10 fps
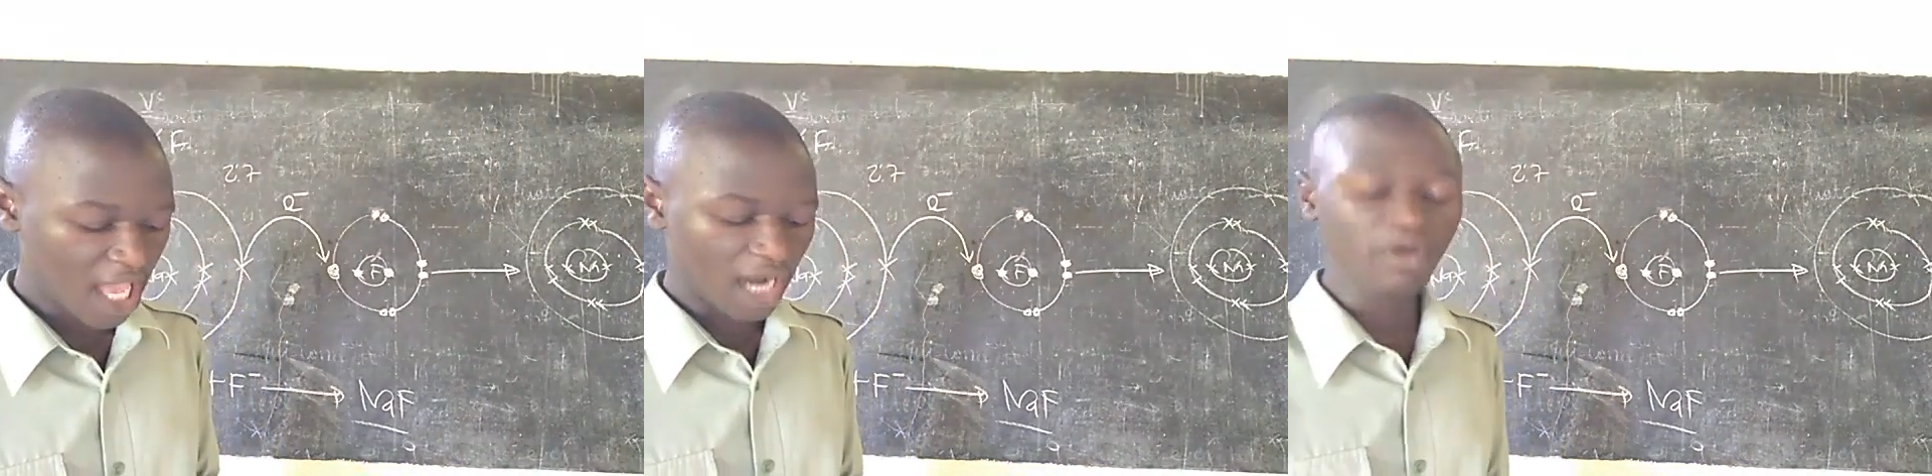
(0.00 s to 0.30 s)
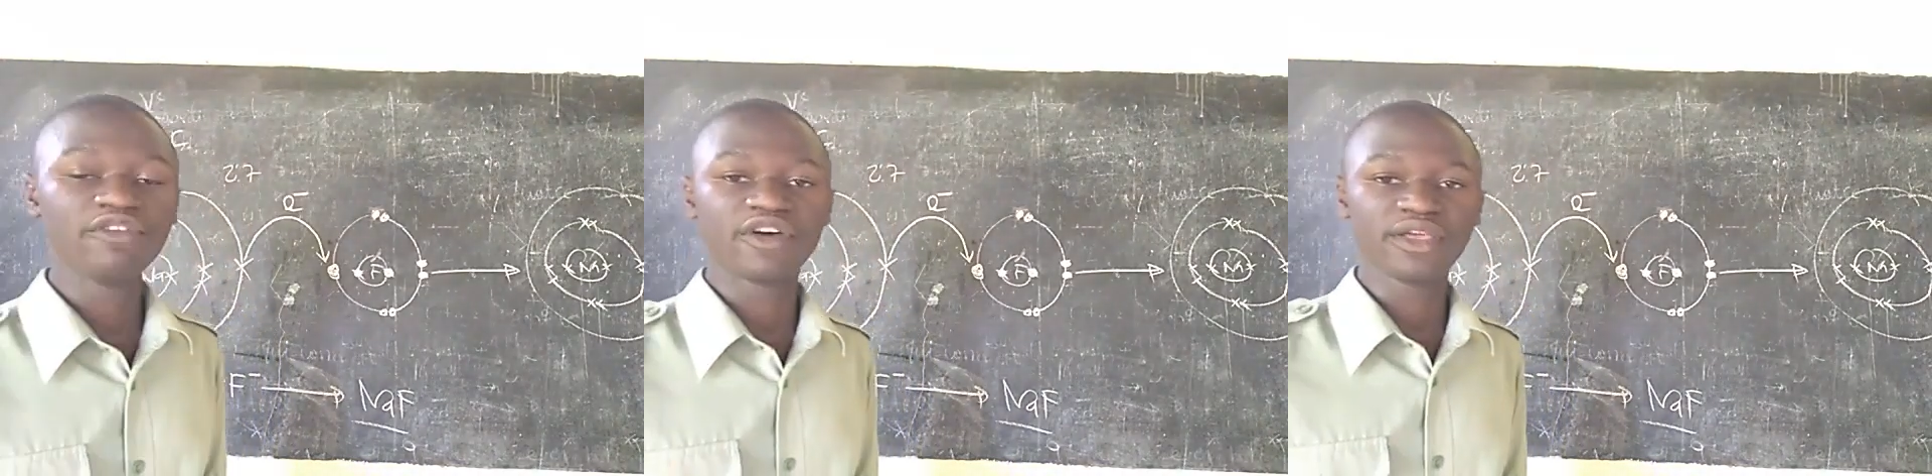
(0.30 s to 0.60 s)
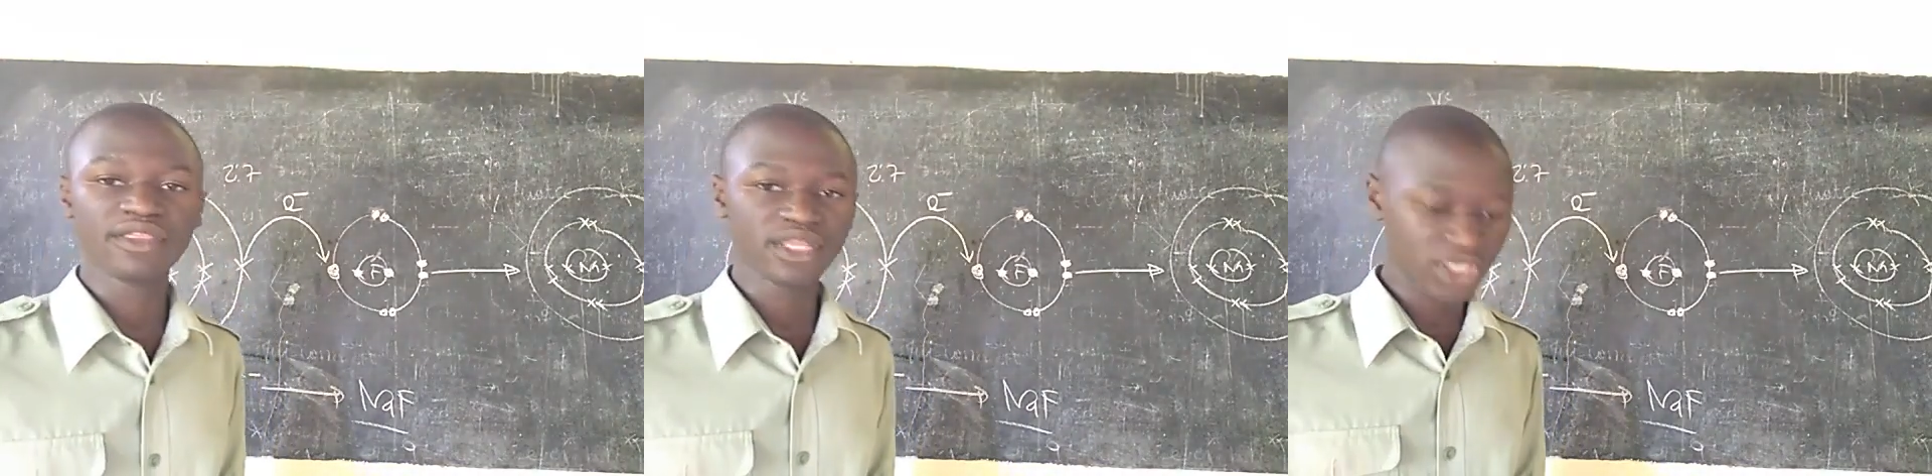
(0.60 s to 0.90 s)
However,
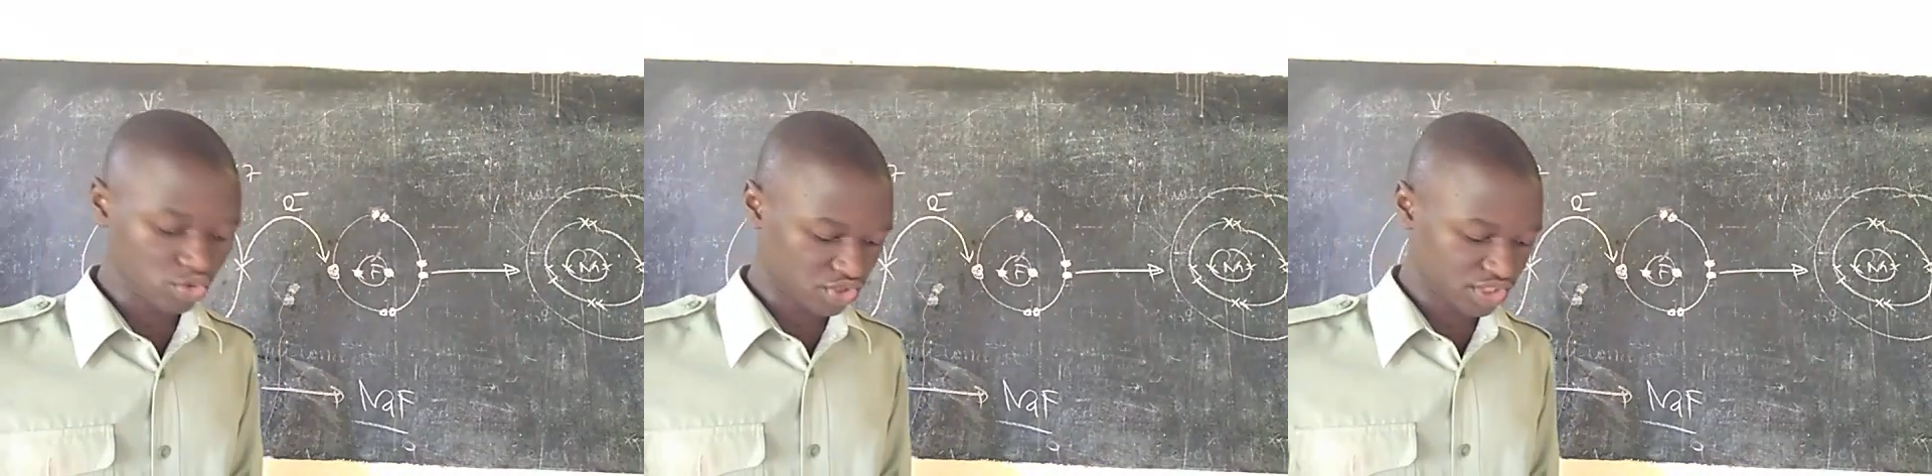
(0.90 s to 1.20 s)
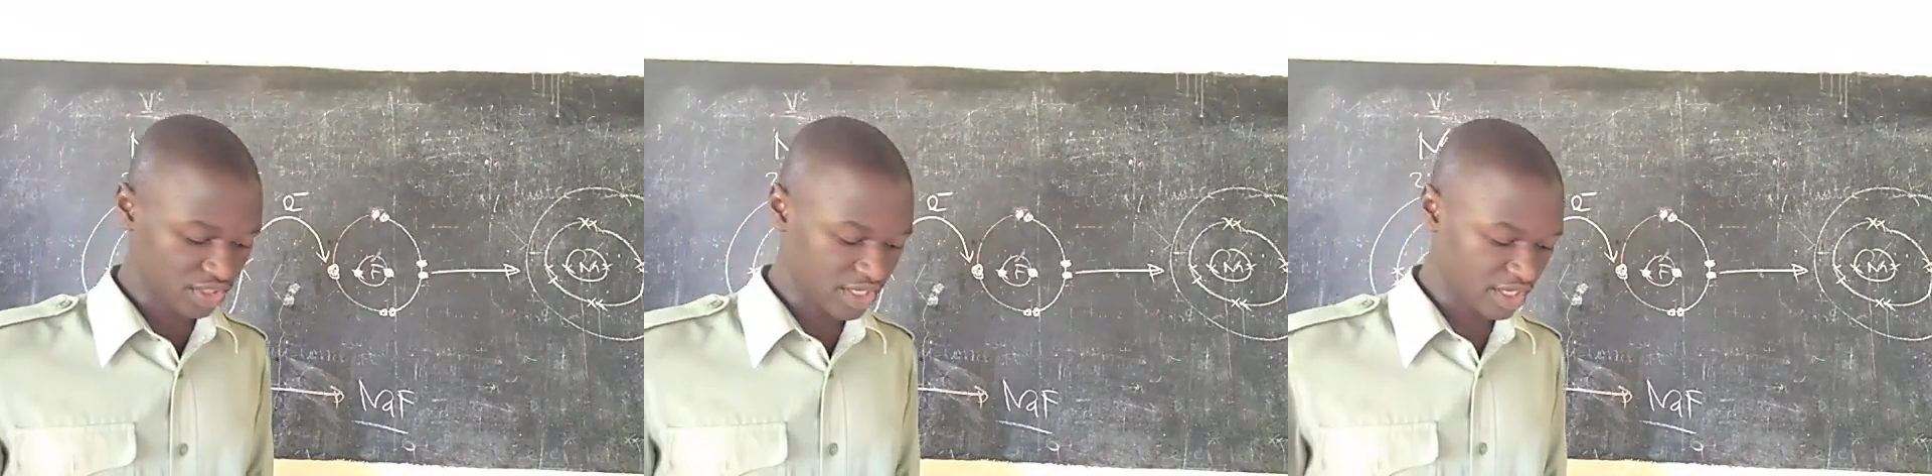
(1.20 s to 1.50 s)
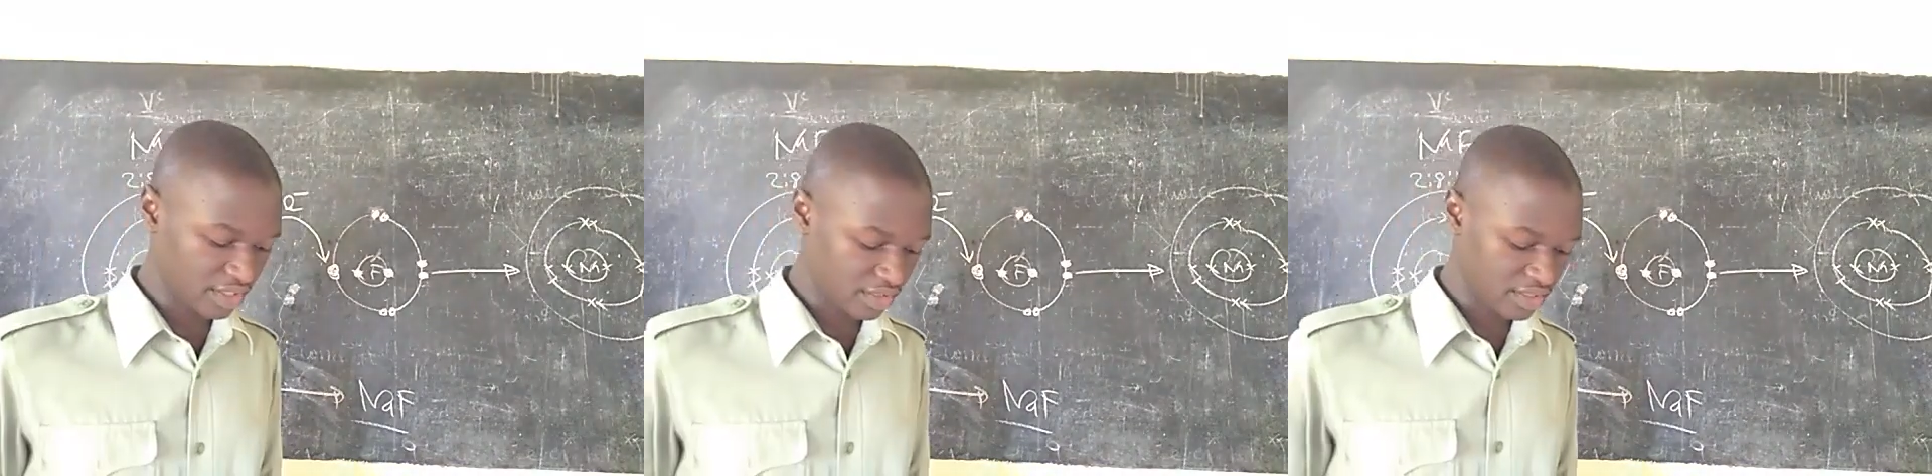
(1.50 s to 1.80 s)
in the notes
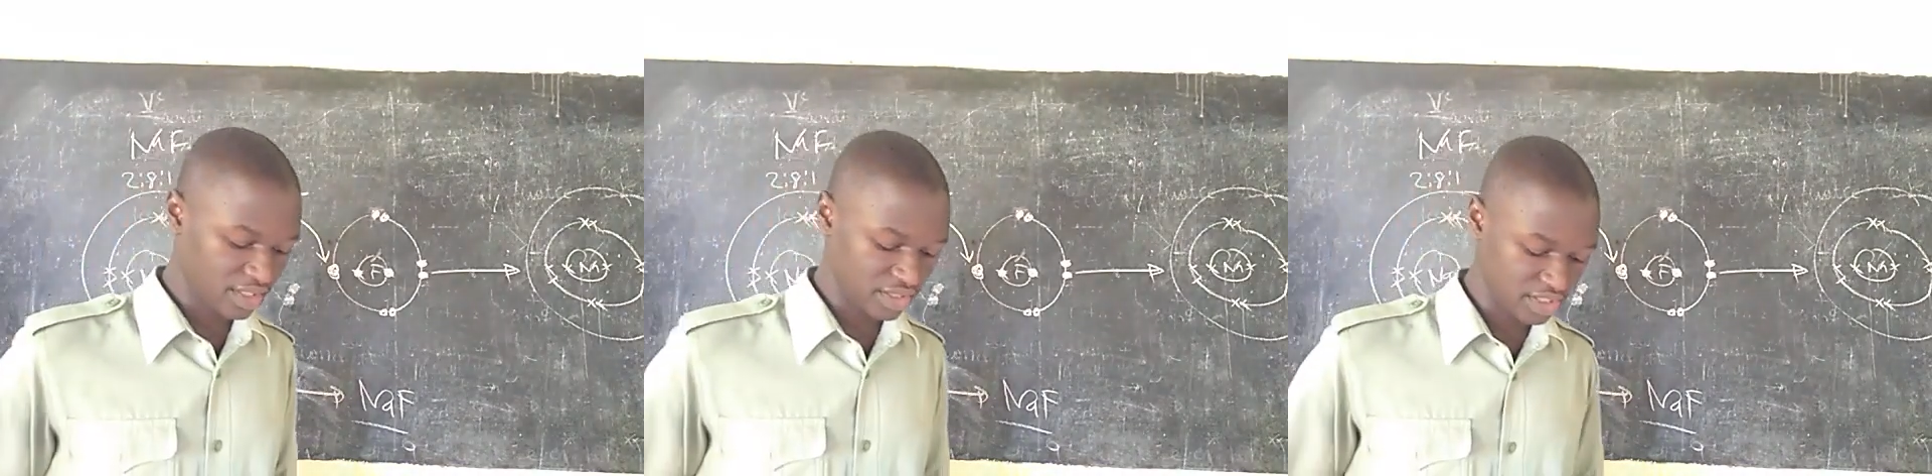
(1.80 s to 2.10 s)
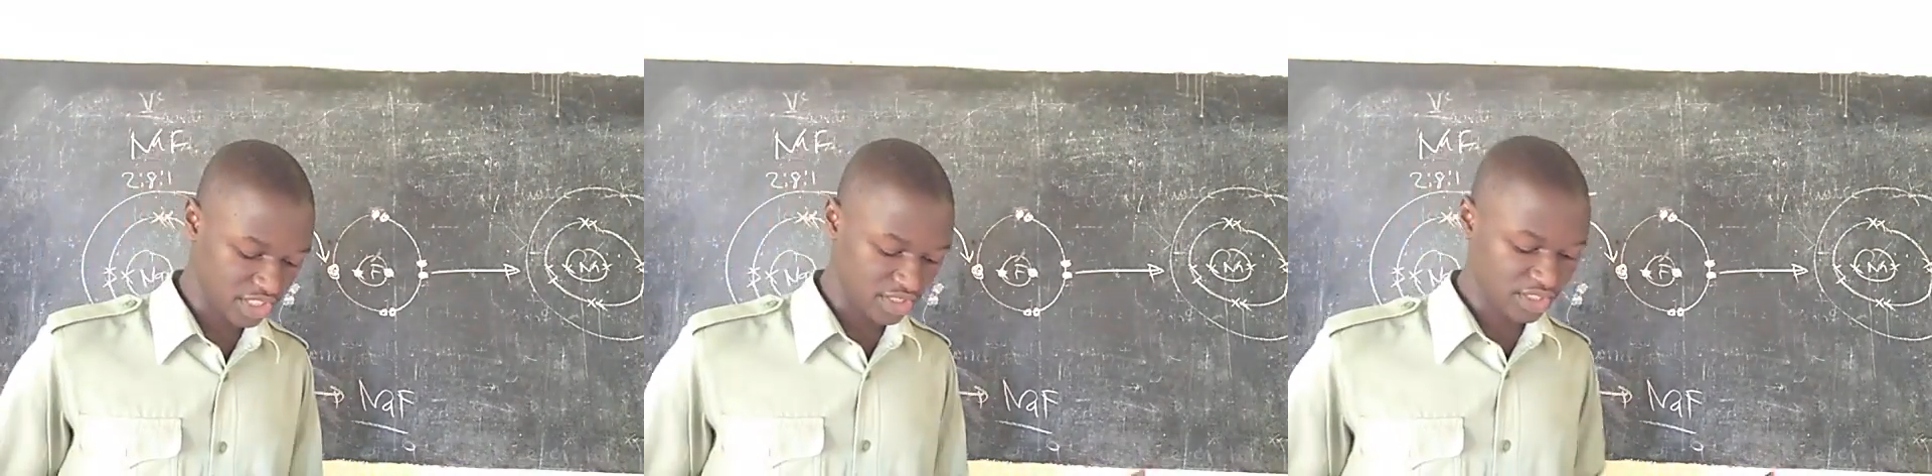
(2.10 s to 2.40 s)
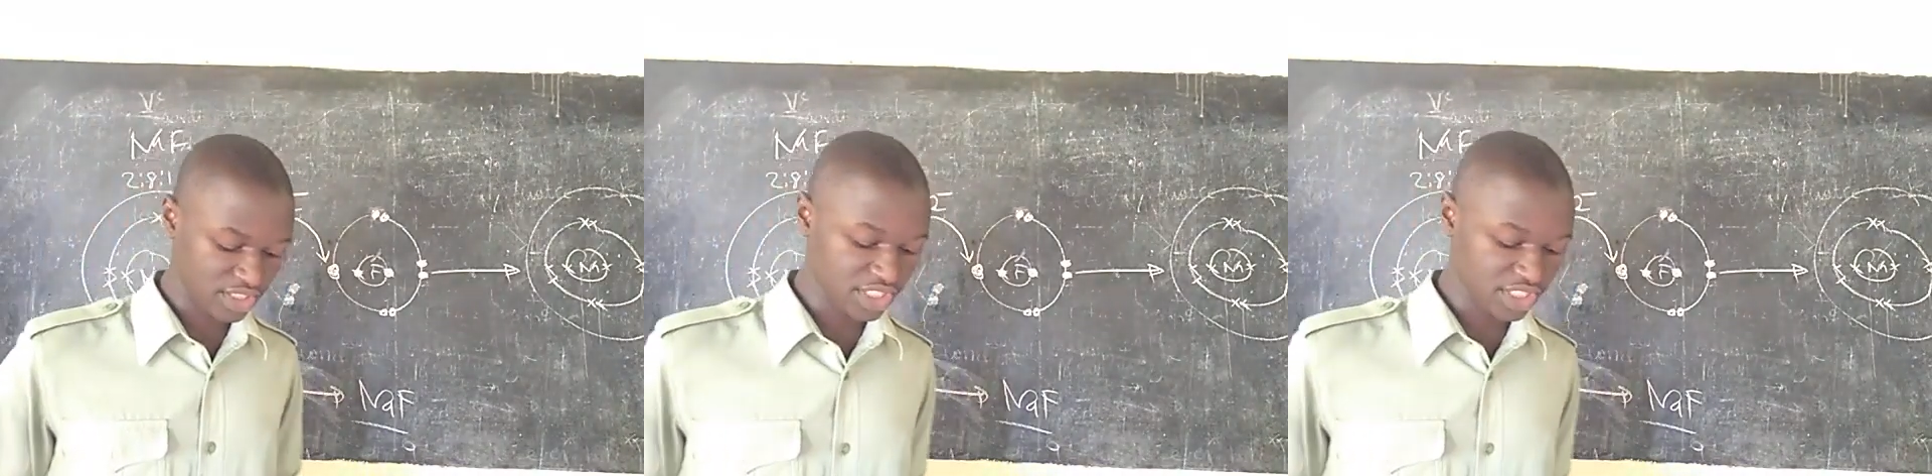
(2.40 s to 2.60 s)
they